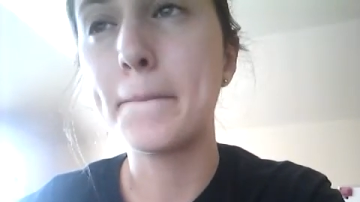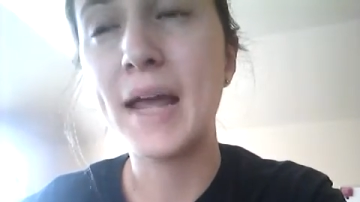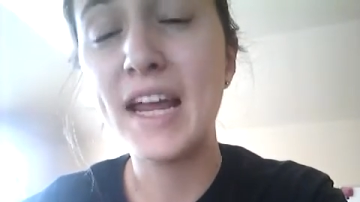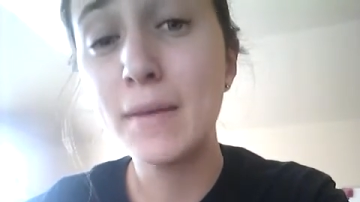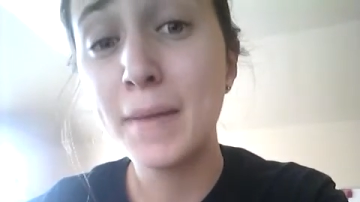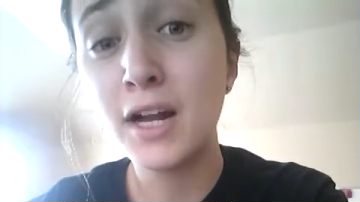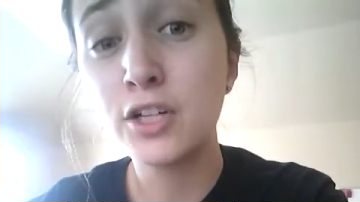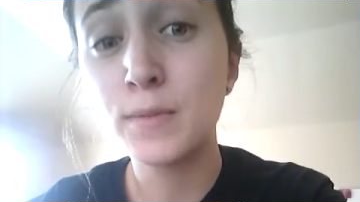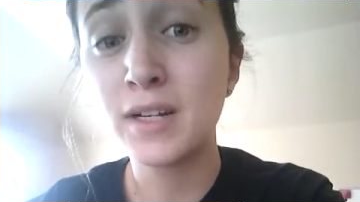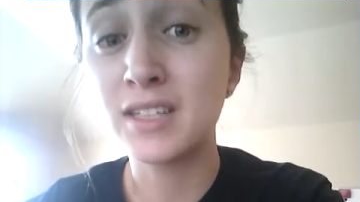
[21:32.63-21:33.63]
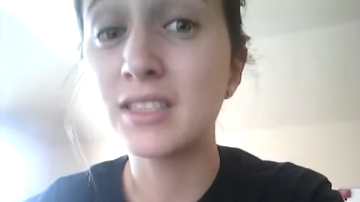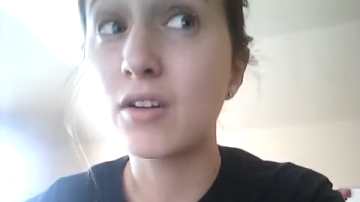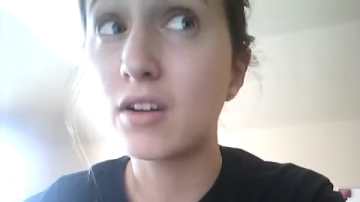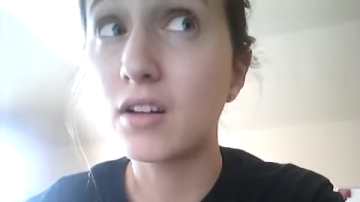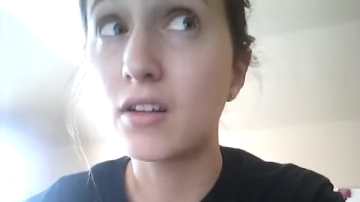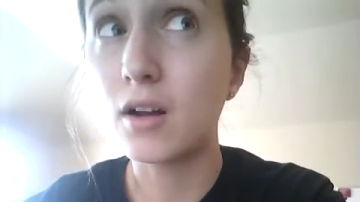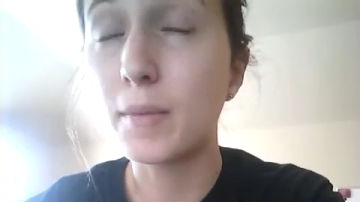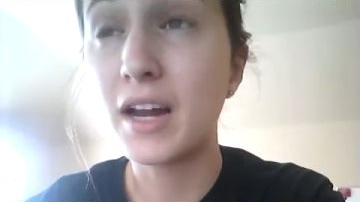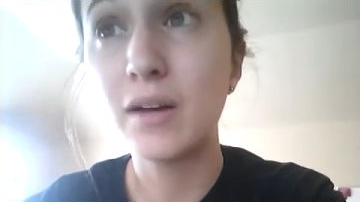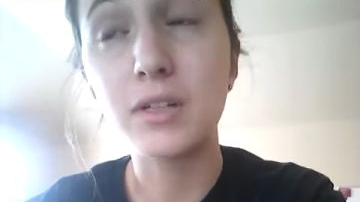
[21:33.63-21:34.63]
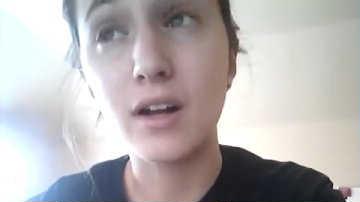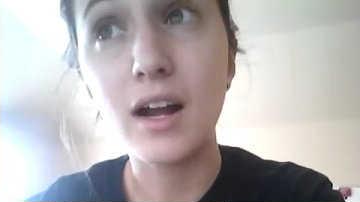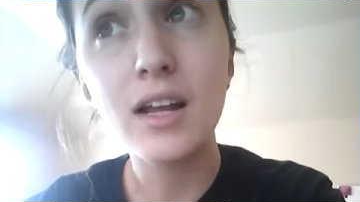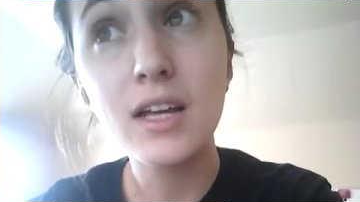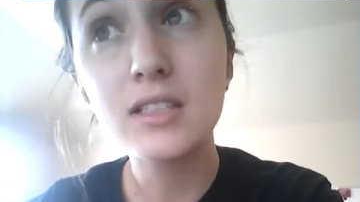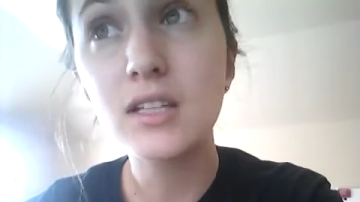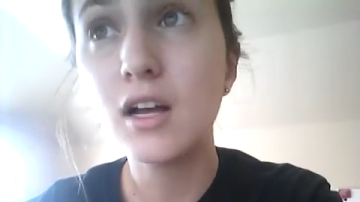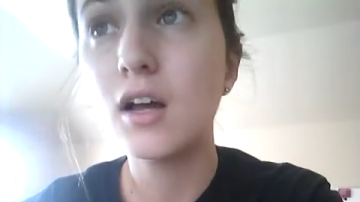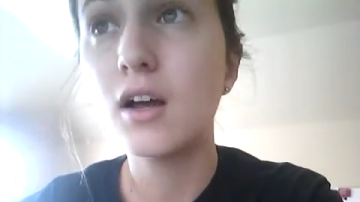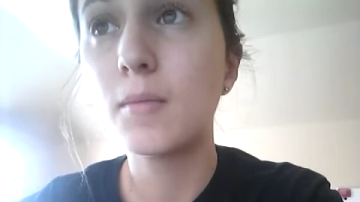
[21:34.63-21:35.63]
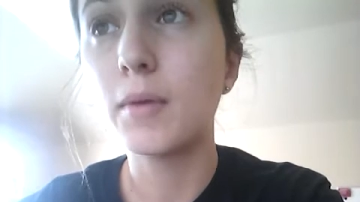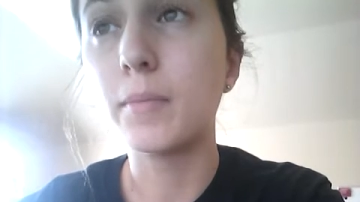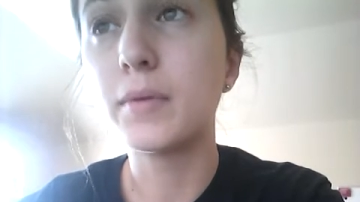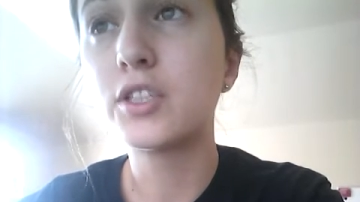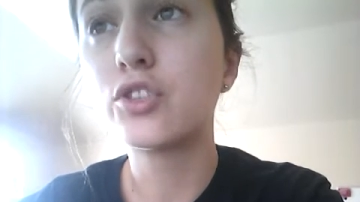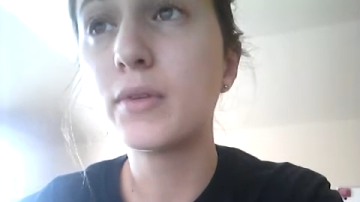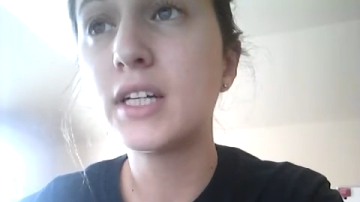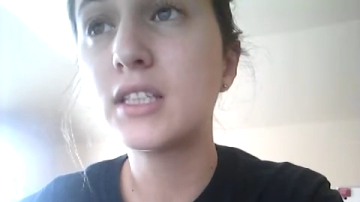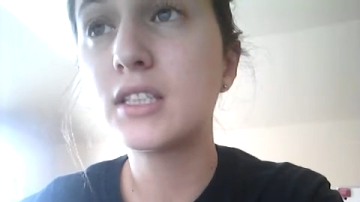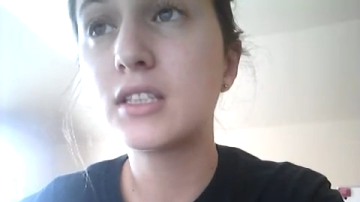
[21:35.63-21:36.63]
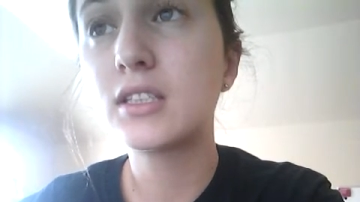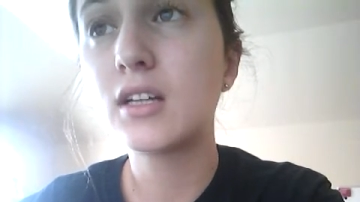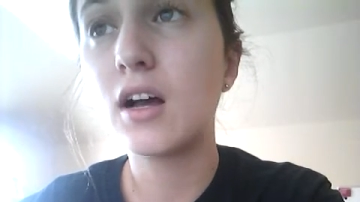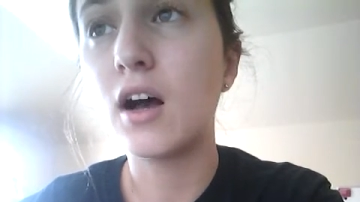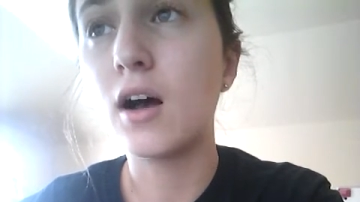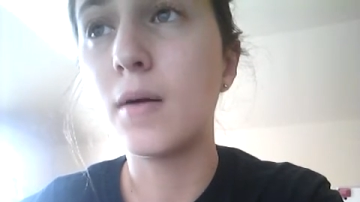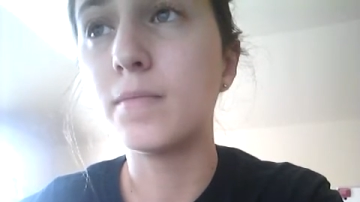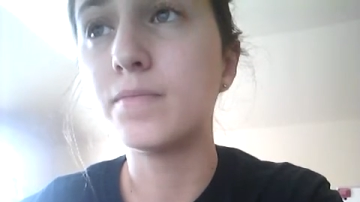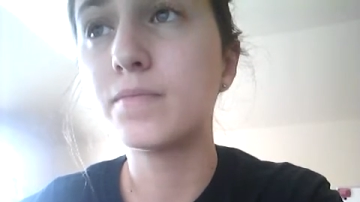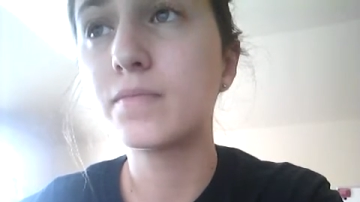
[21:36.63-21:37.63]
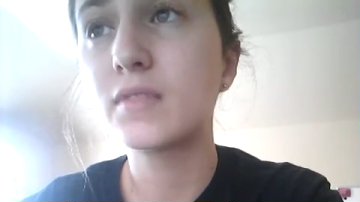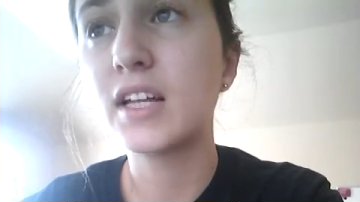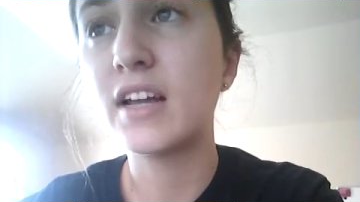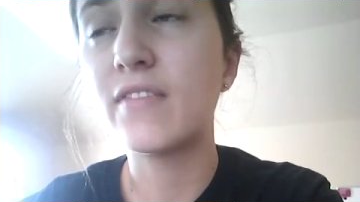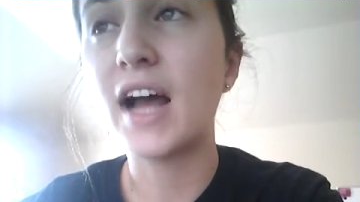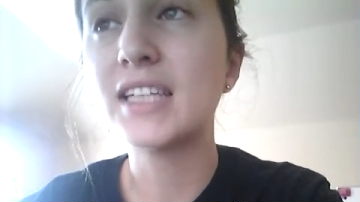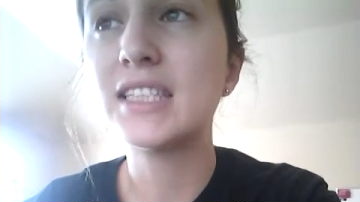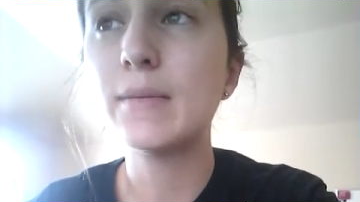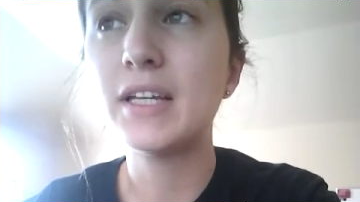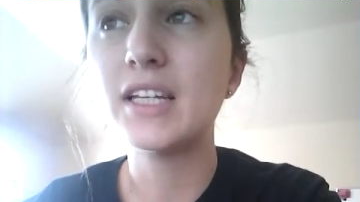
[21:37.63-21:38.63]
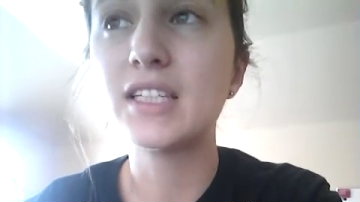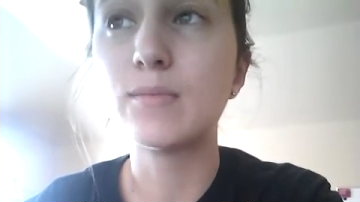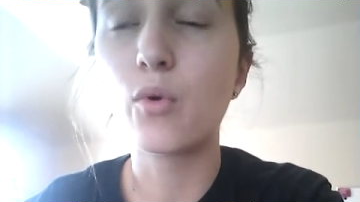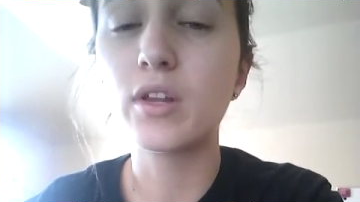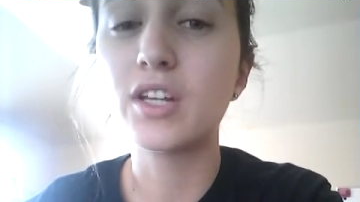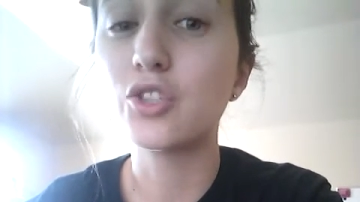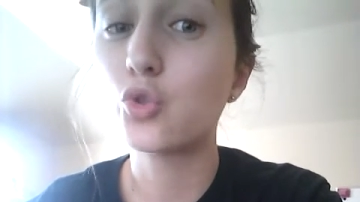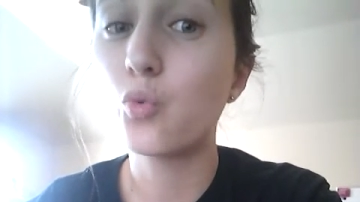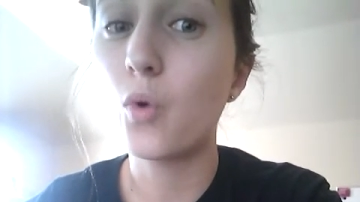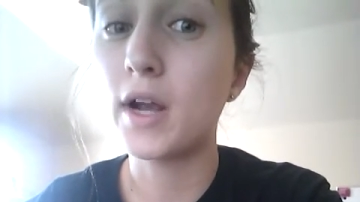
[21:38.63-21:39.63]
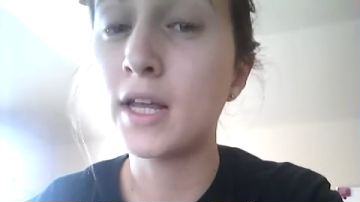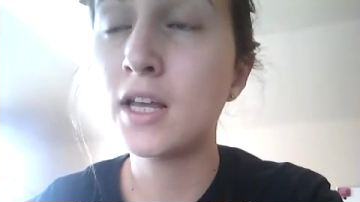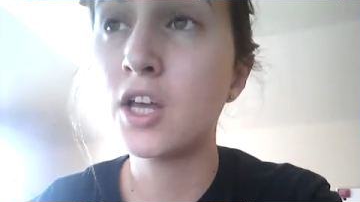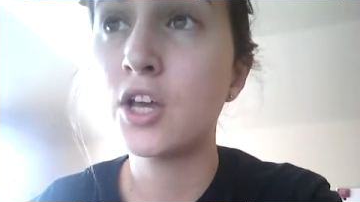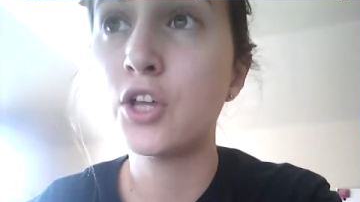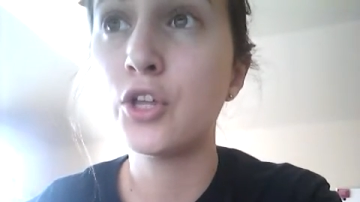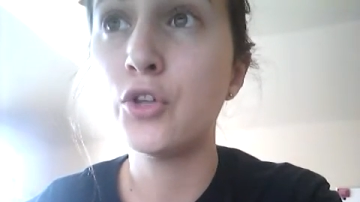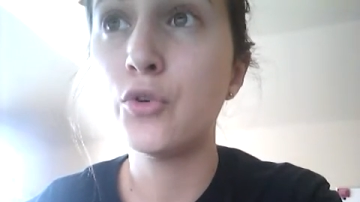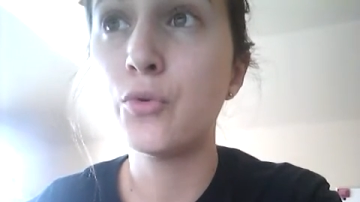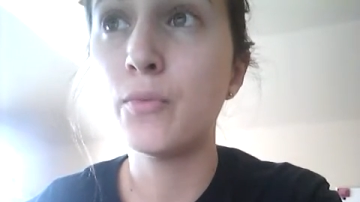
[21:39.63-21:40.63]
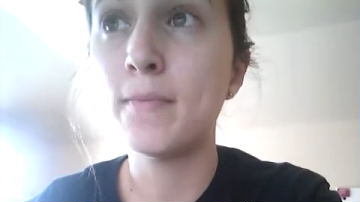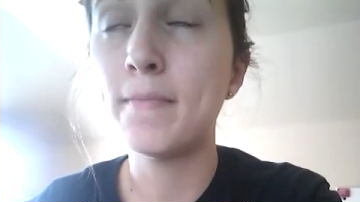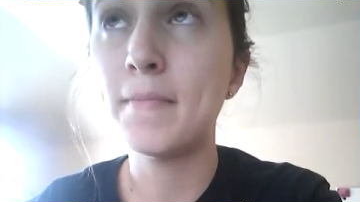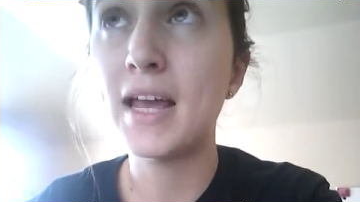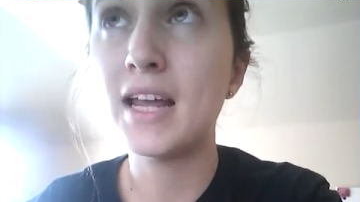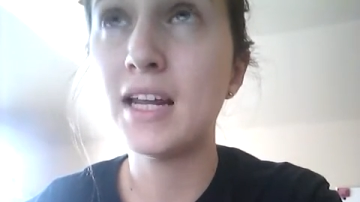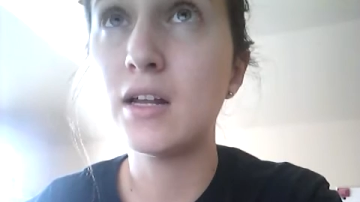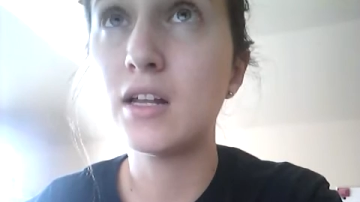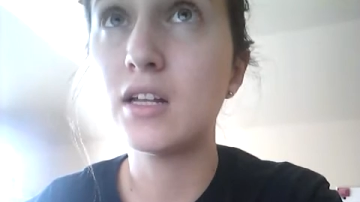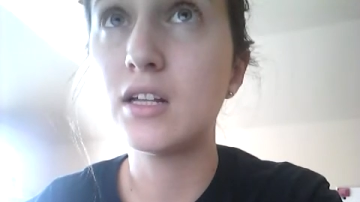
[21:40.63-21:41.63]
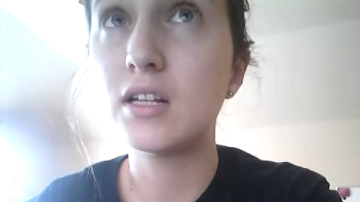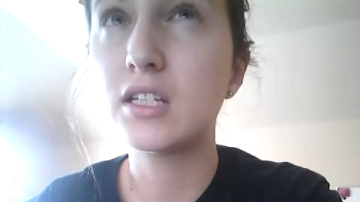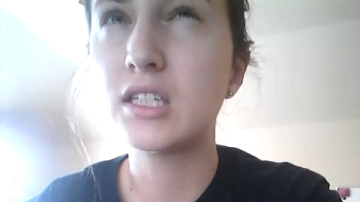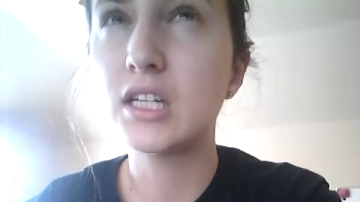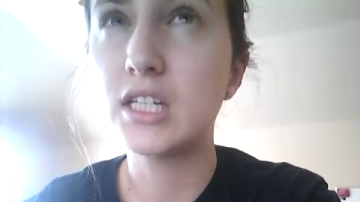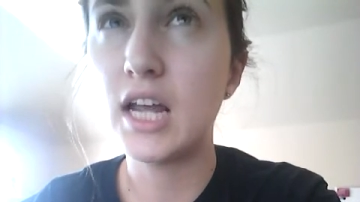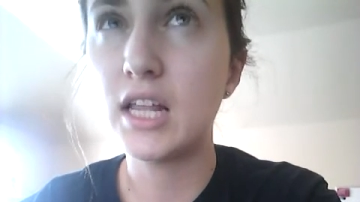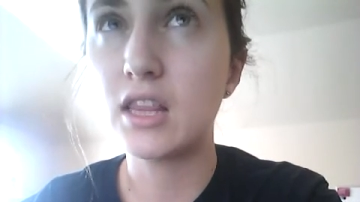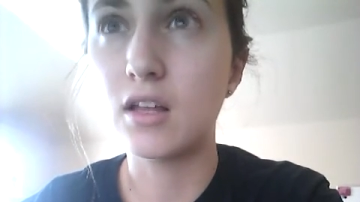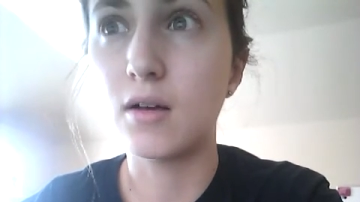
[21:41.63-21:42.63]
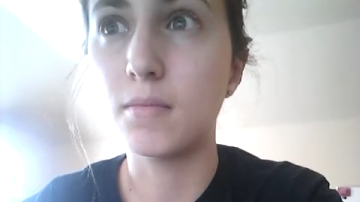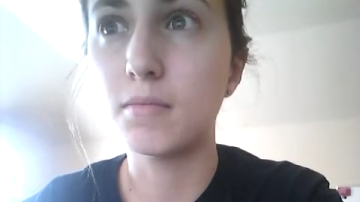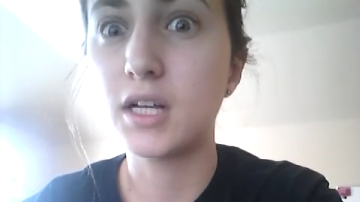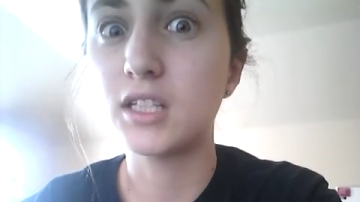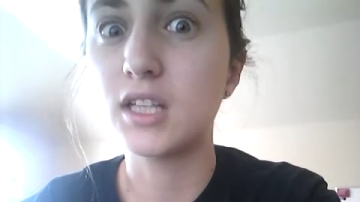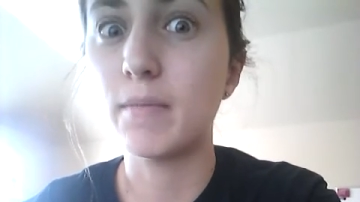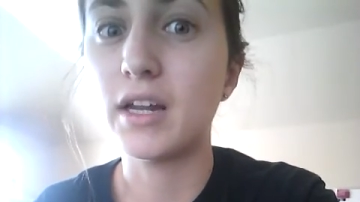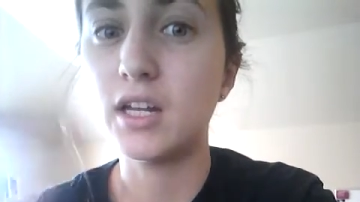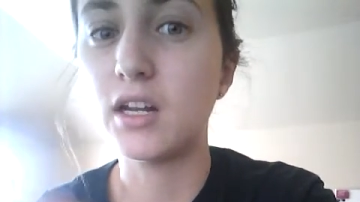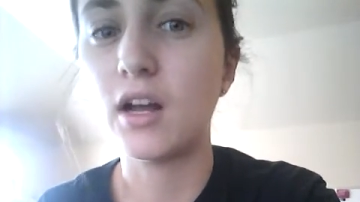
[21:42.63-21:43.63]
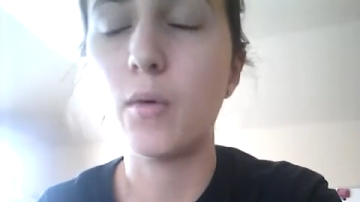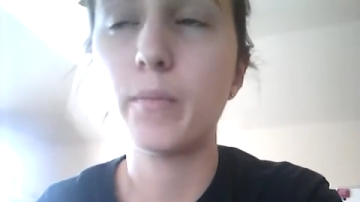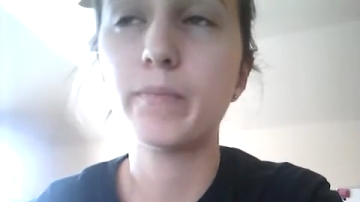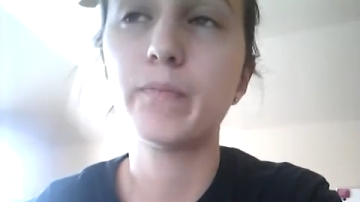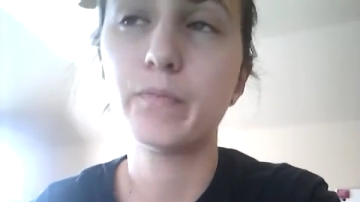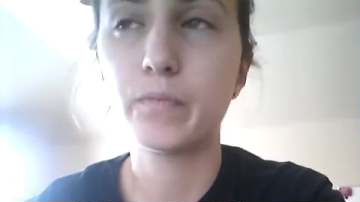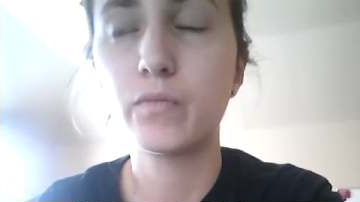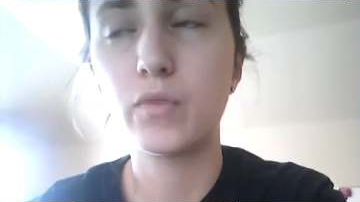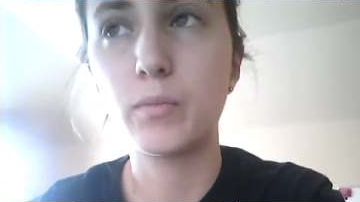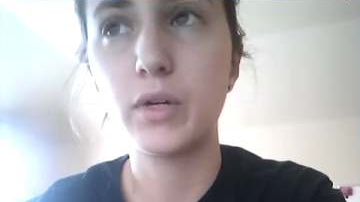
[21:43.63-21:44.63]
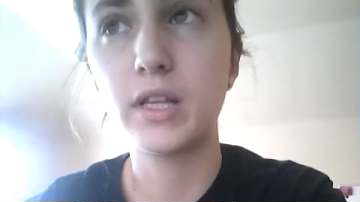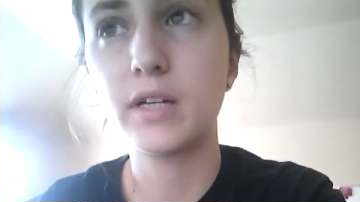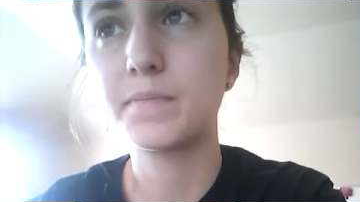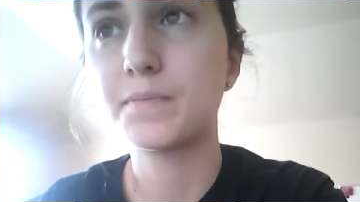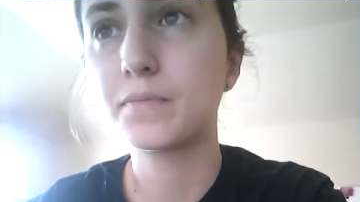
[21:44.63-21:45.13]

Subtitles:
Pain management because they're in a lot of pain with their headaches. Barbiturates. If ICP is more than 20, you may need to sedate them because they may need help with breathing.